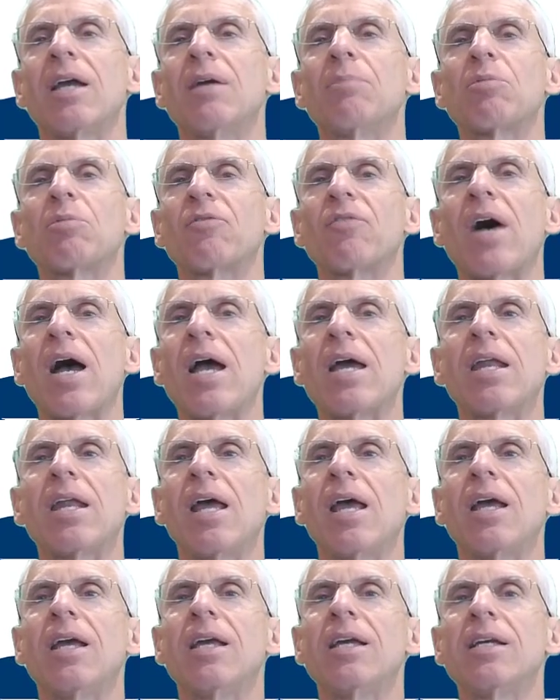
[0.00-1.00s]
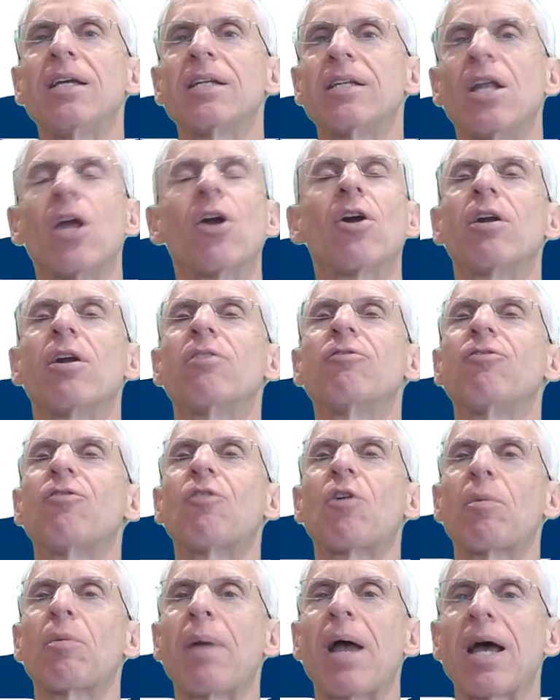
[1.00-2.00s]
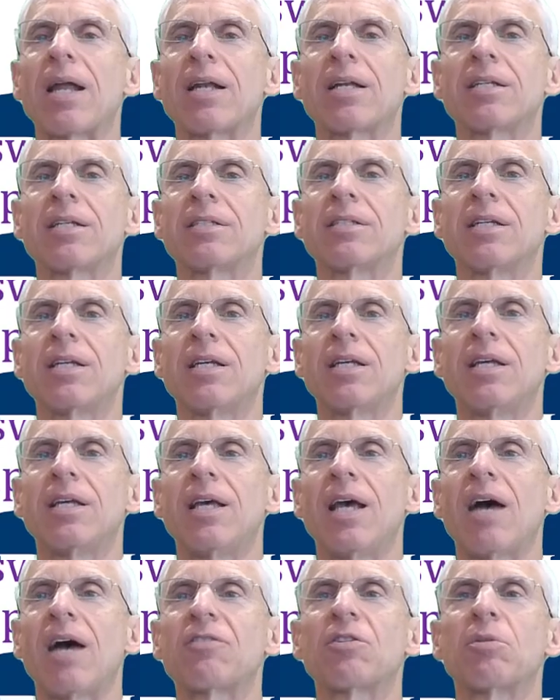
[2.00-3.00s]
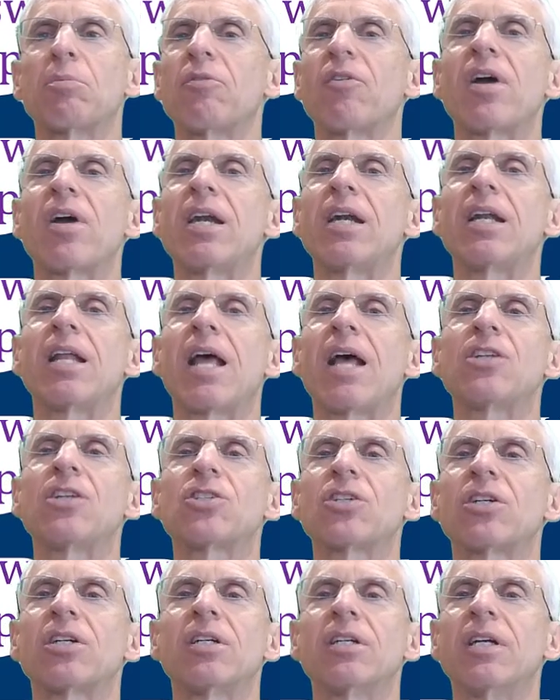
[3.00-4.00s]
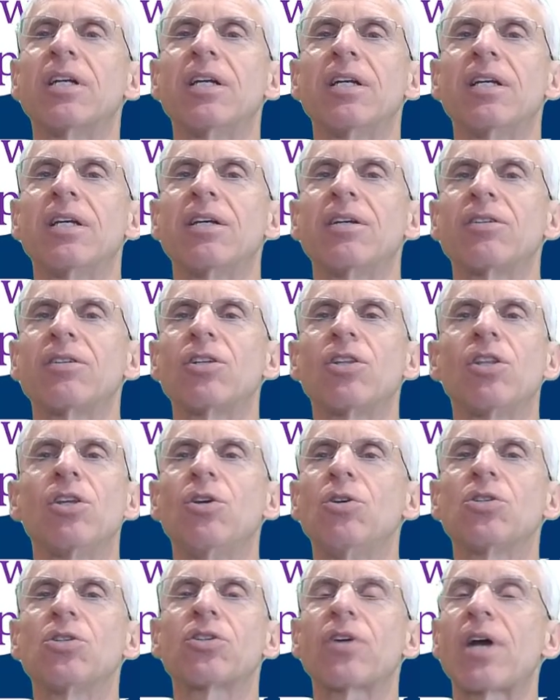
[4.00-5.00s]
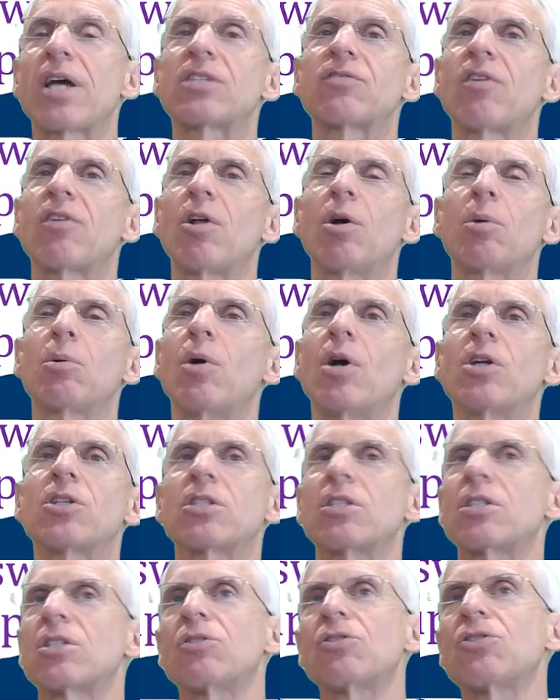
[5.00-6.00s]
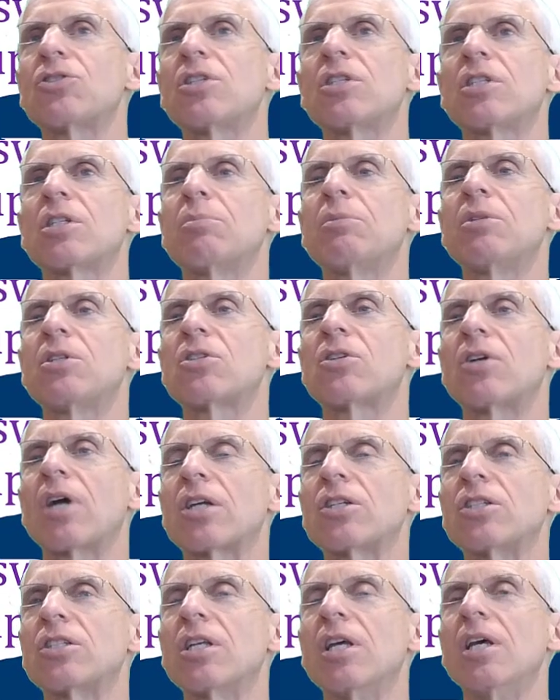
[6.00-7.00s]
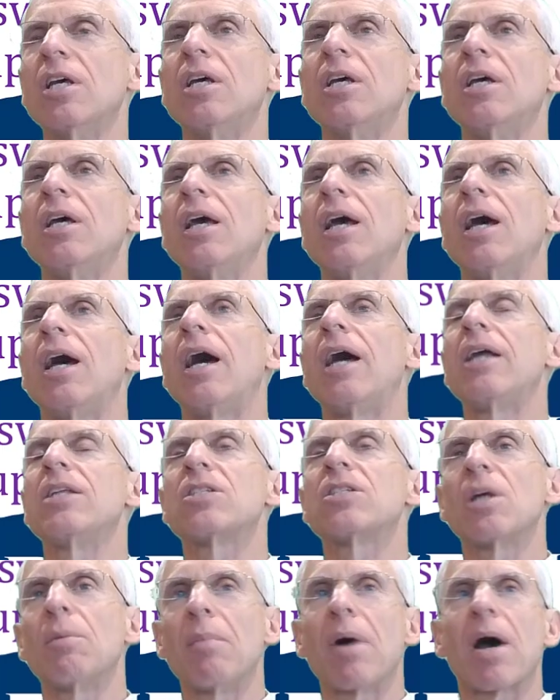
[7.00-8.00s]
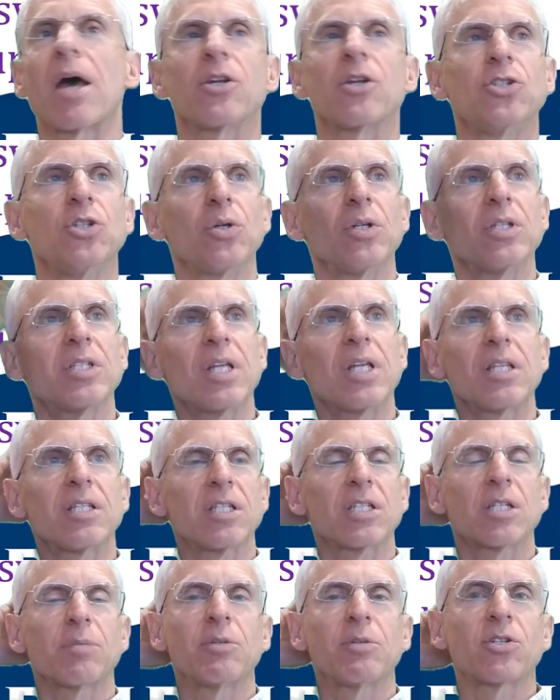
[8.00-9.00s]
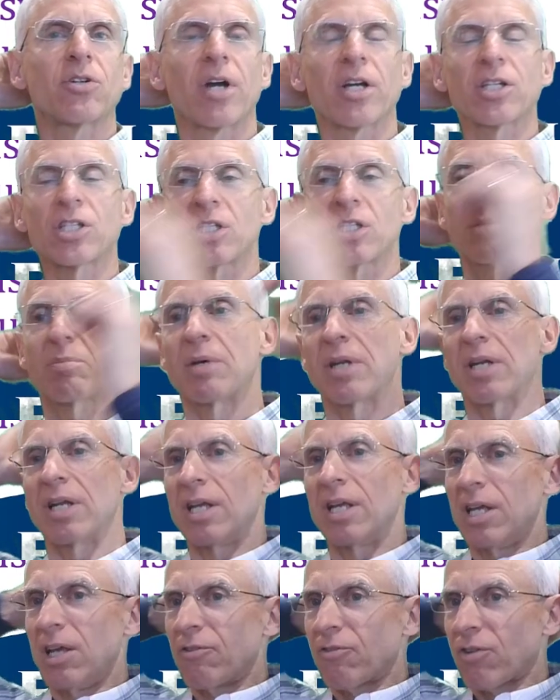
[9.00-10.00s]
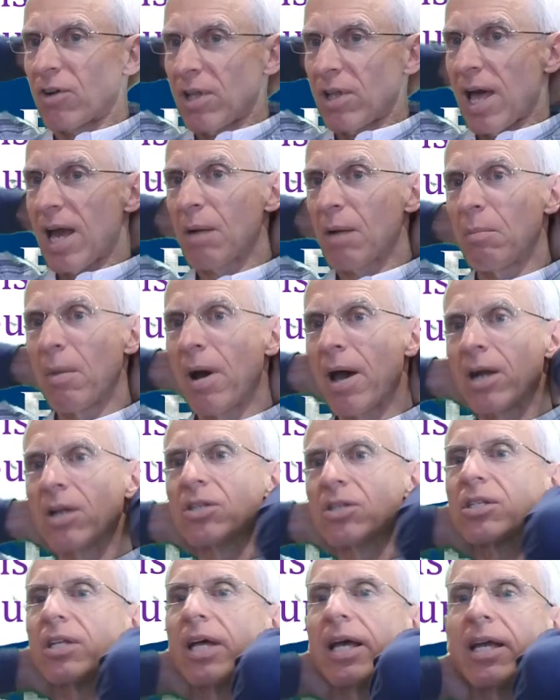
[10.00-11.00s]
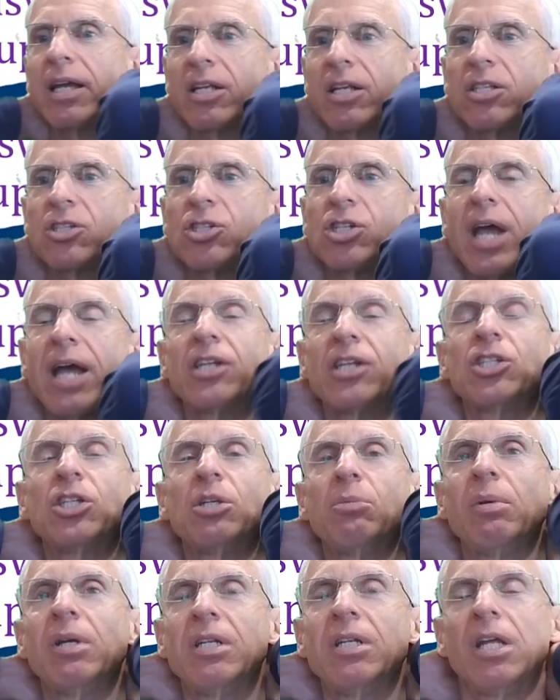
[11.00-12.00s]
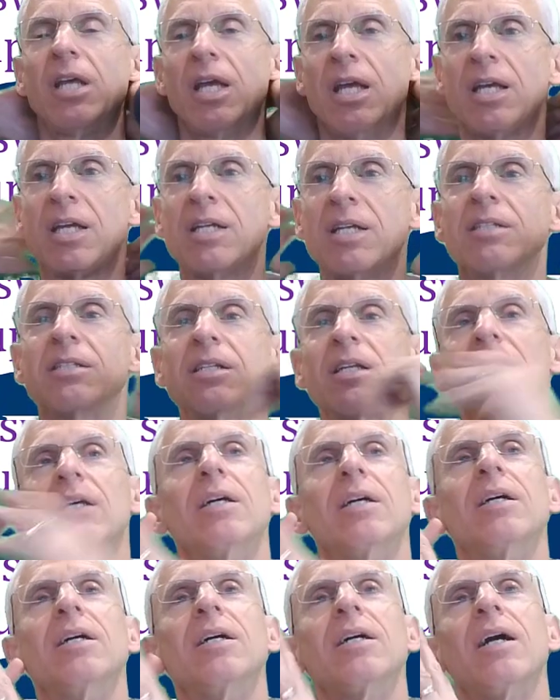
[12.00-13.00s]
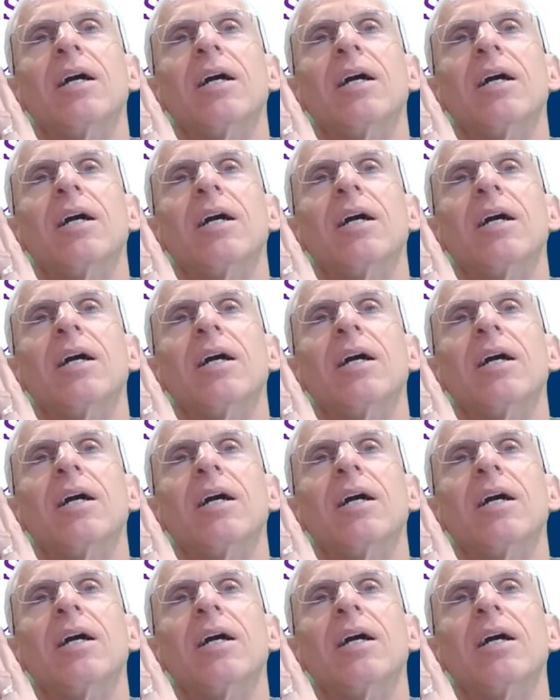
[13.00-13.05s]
Okay? Provide a narrative format. After providing an answer to the user, ask follow-up questions. So there's system instructions. In some models, you can set the system instructions, but for a lot of models like ChatGPT,